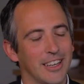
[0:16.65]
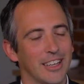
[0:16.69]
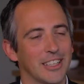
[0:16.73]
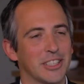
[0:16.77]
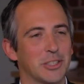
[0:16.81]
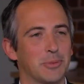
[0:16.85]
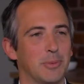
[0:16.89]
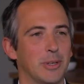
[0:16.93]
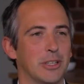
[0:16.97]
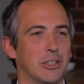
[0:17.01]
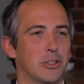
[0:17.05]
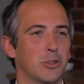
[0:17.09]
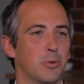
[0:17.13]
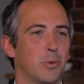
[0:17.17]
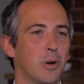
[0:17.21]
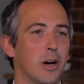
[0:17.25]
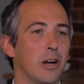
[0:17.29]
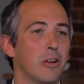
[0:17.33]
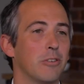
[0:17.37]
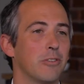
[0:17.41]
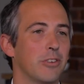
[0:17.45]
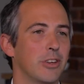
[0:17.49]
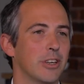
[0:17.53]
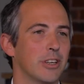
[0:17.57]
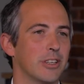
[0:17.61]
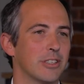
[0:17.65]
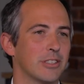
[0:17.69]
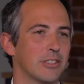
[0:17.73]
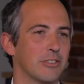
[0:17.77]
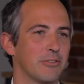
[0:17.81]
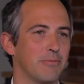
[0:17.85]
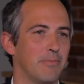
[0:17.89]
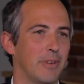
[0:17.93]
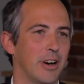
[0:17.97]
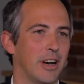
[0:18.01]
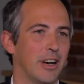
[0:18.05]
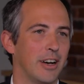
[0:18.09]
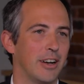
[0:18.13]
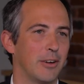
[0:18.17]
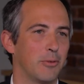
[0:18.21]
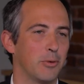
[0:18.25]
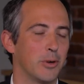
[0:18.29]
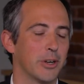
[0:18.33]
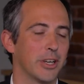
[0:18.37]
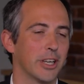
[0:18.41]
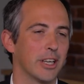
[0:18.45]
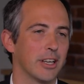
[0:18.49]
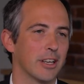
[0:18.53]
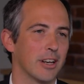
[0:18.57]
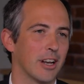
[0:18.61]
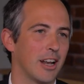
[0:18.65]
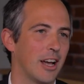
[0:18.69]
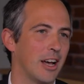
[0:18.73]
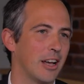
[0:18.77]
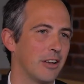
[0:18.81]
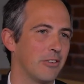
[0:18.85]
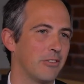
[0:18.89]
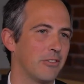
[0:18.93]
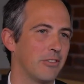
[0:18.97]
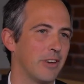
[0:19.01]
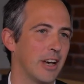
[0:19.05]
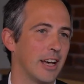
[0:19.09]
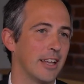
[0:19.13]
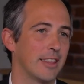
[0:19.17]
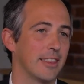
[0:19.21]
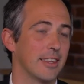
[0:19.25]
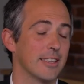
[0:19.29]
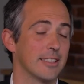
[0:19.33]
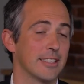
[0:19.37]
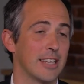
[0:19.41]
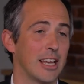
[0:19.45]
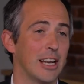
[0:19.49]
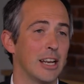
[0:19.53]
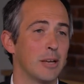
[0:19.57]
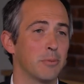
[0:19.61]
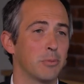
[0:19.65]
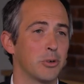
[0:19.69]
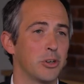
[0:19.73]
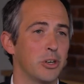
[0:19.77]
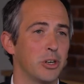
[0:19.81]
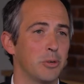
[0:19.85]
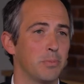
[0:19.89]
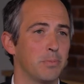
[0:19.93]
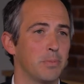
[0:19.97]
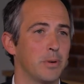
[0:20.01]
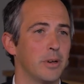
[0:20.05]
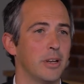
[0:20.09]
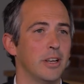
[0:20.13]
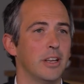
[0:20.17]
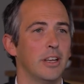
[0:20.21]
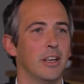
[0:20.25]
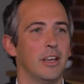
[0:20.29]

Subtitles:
I spent 12 years of my working life at the Sanlam Group,